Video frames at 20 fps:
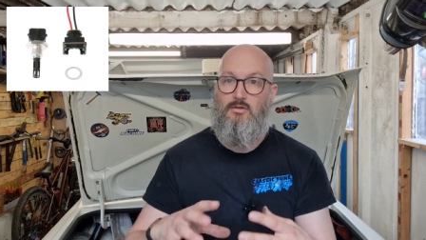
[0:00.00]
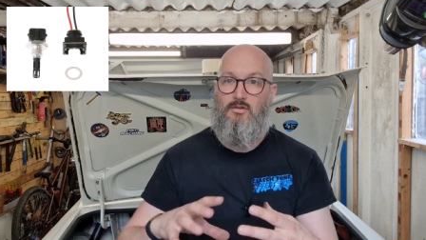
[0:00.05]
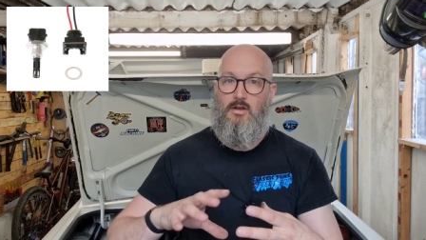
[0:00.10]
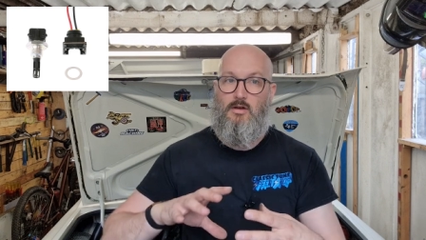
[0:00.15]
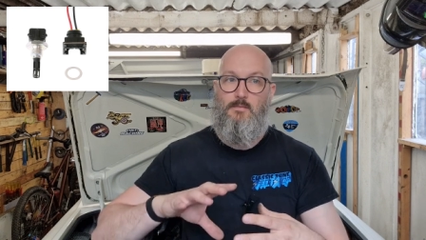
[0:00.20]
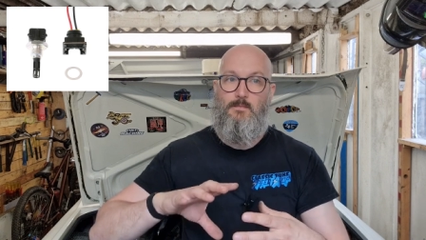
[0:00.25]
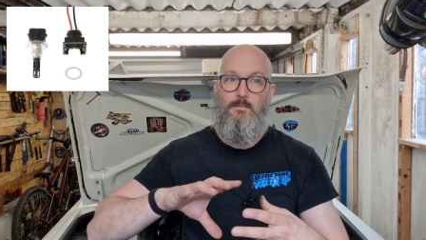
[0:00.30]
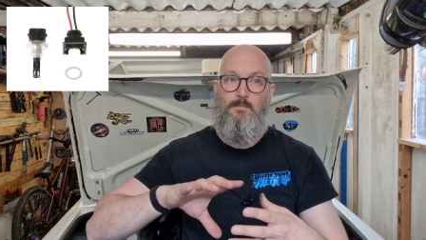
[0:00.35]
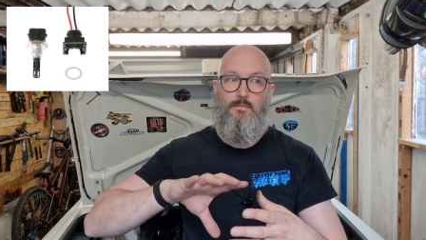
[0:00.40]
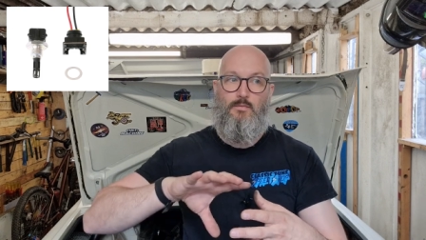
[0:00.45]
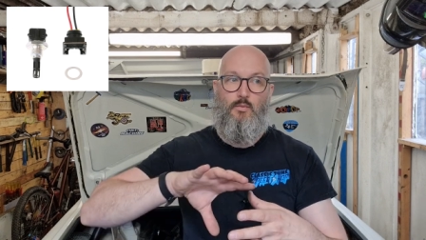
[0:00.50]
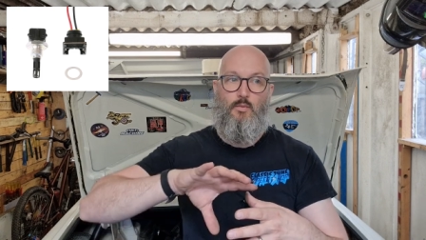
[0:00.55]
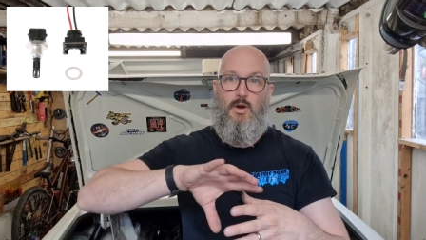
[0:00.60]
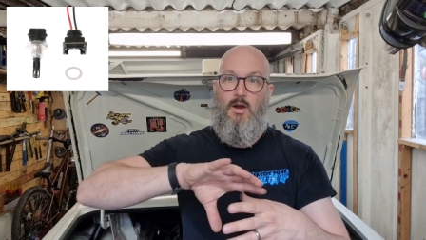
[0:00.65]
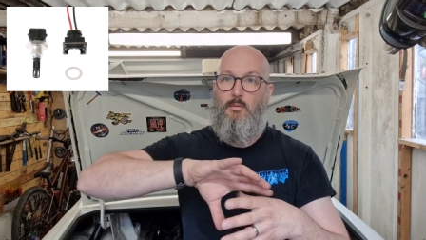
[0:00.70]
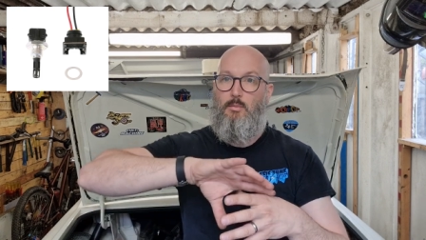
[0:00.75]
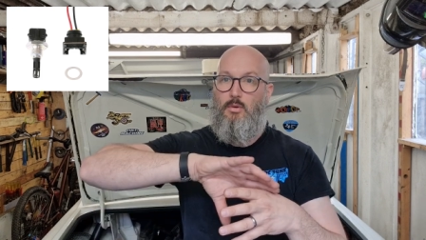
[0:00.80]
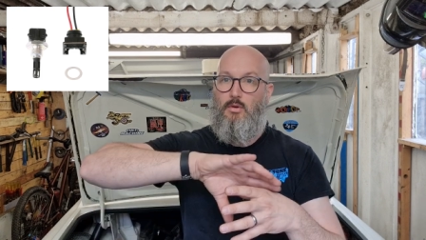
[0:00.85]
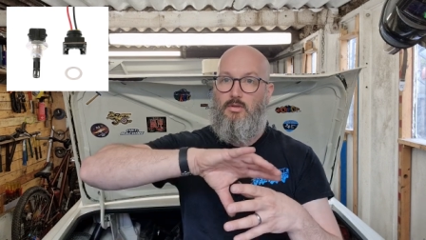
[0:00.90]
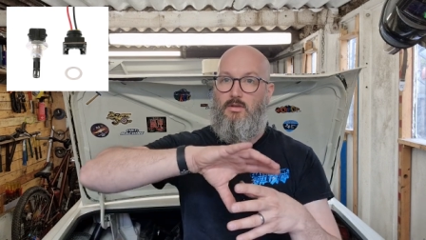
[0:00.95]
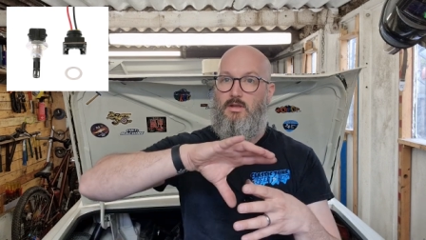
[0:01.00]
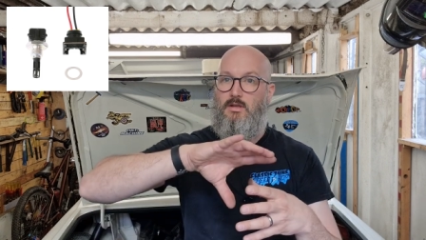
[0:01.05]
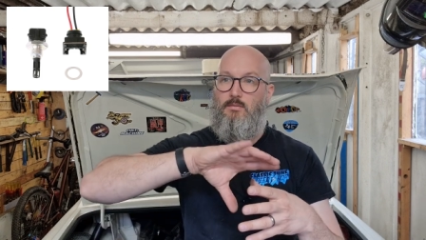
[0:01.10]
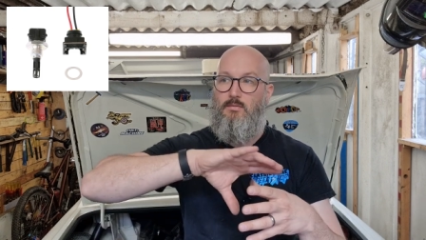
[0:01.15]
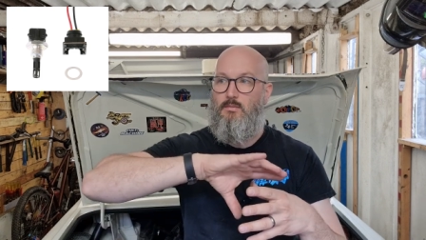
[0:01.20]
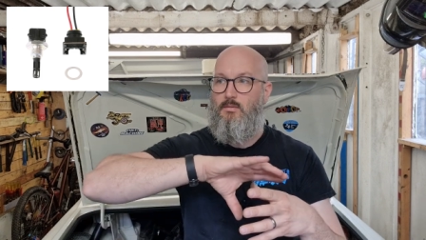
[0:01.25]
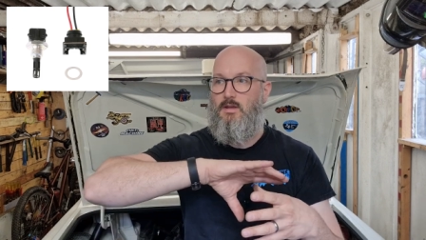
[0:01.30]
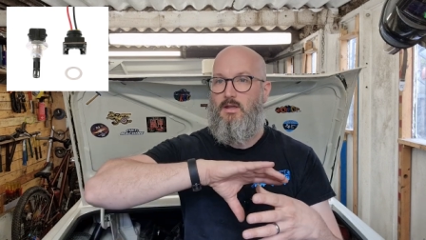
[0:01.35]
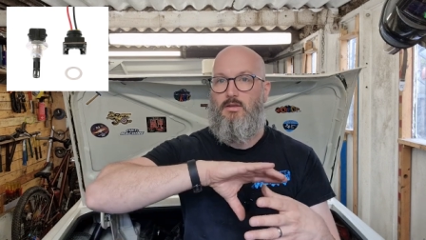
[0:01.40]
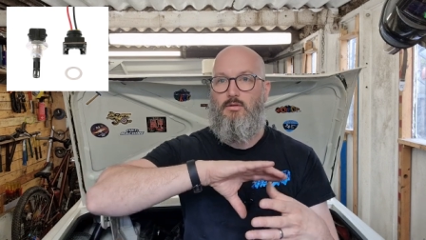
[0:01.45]
So where I put the
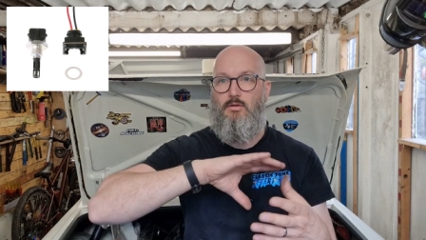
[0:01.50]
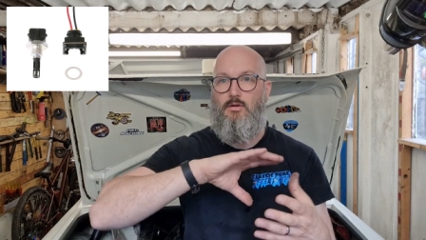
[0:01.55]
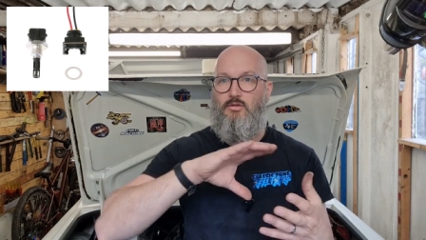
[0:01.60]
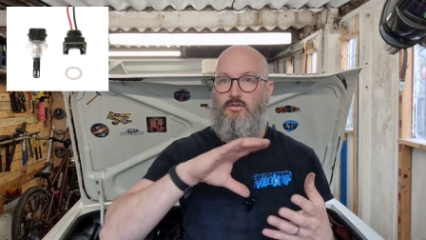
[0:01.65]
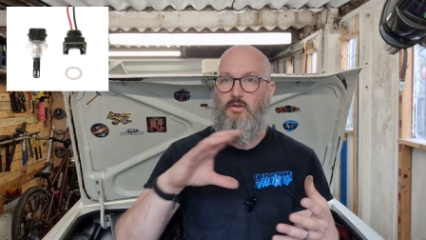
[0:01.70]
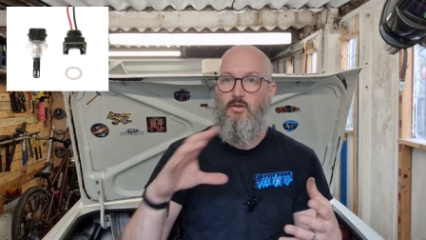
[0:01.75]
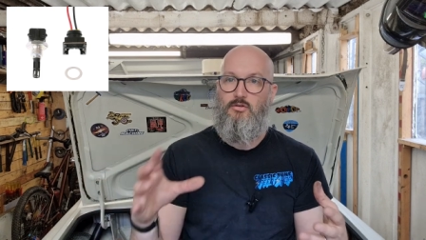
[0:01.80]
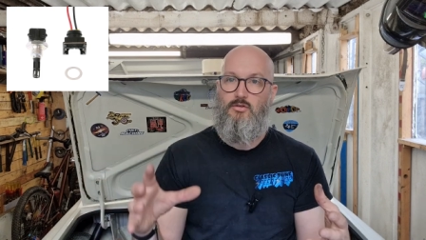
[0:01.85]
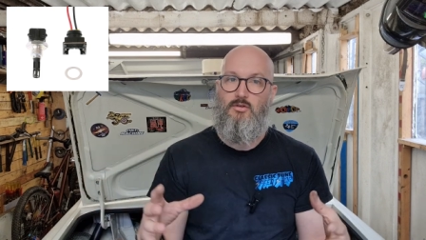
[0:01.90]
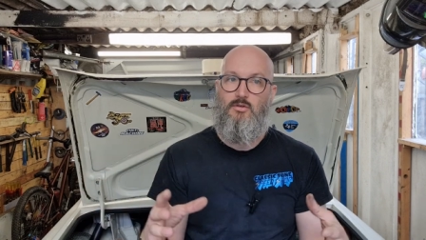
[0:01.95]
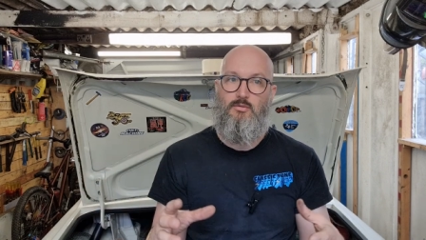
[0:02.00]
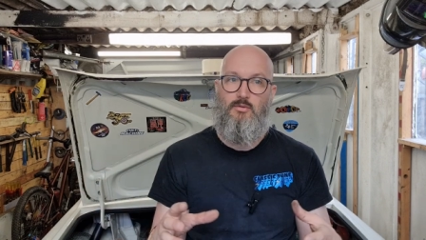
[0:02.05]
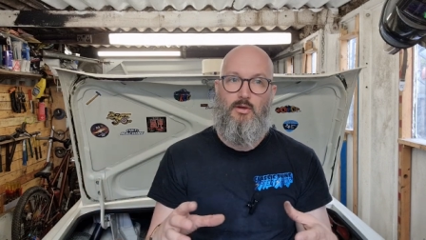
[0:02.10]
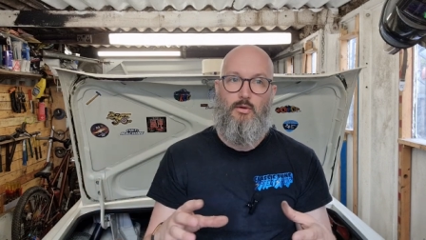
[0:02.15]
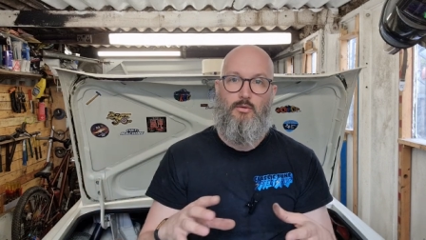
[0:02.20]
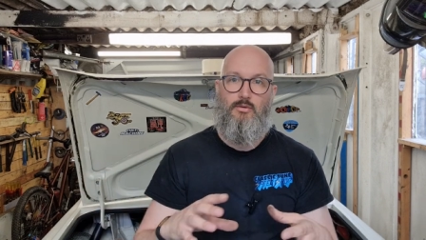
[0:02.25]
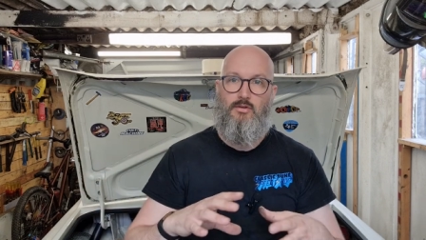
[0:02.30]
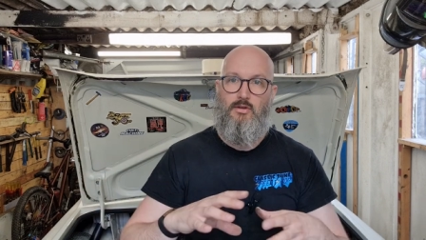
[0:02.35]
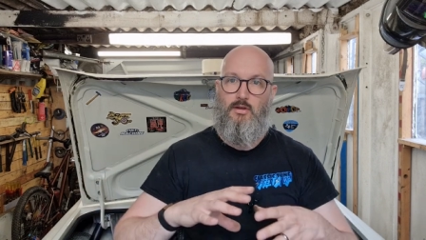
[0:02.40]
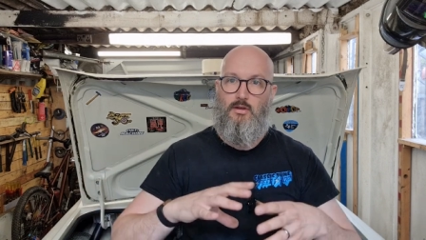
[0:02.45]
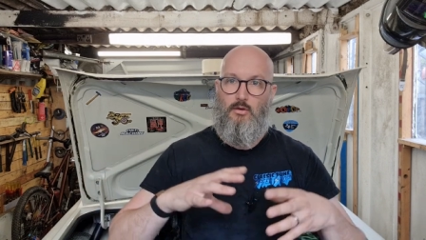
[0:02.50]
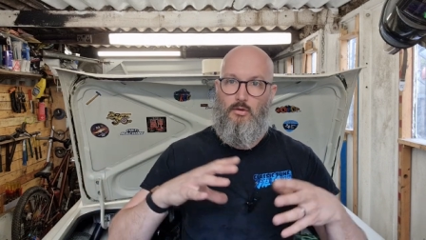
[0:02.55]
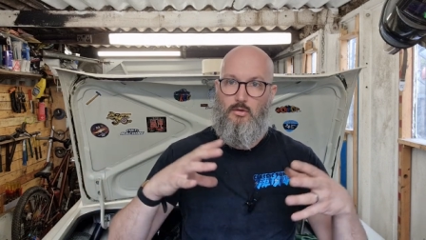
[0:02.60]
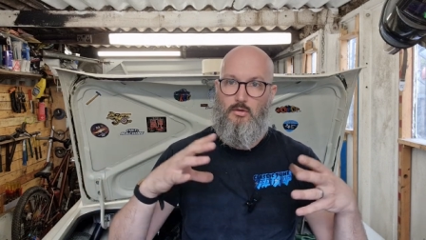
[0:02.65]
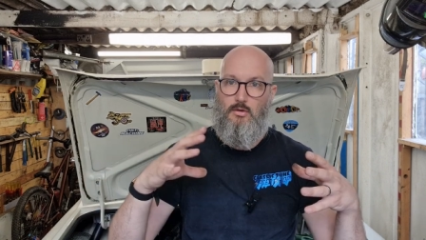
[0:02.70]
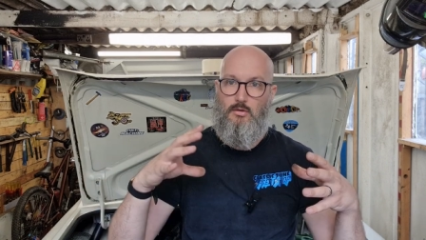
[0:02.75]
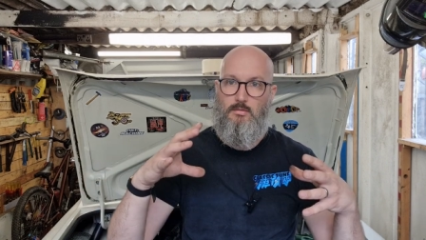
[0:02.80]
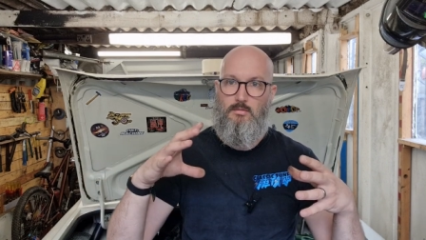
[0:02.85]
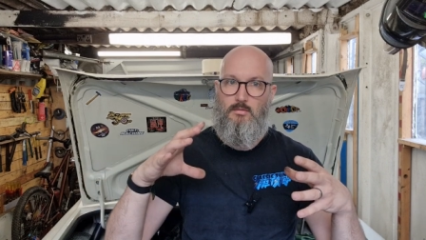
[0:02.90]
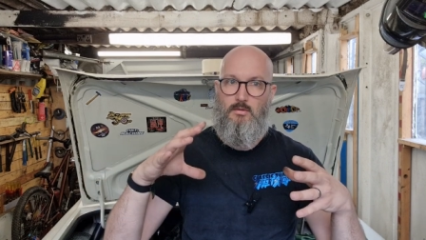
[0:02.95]
either a sausage filter
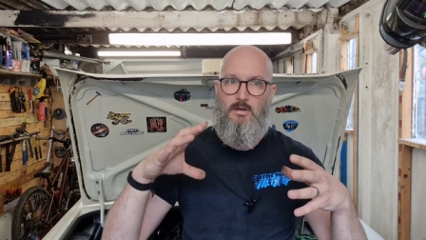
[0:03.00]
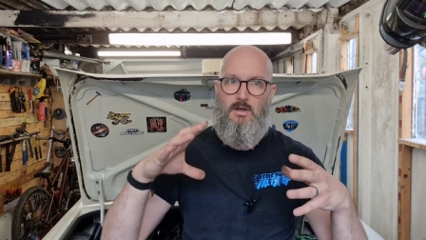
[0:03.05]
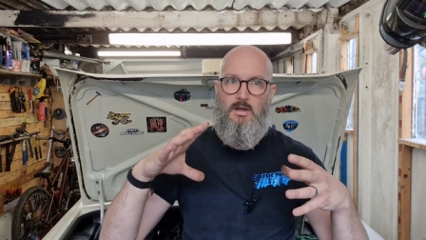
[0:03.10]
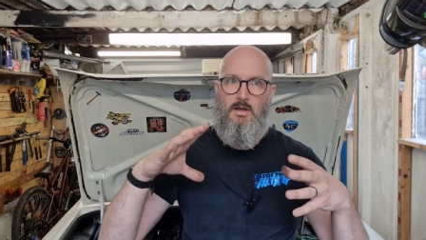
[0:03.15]
or